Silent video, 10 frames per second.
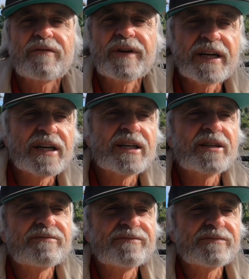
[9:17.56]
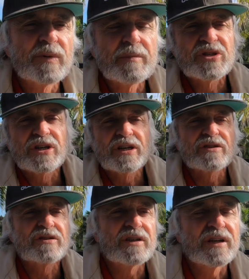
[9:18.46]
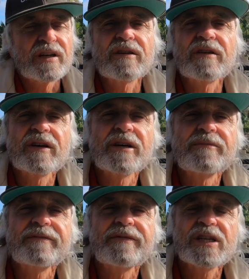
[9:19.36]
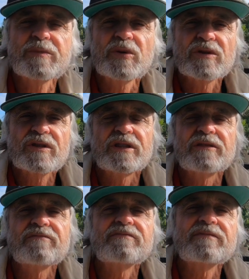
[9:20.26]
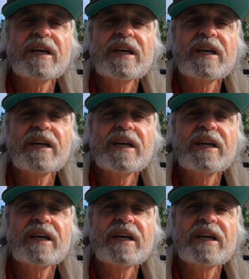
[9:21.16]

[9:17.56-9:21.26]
websites and Facebooks and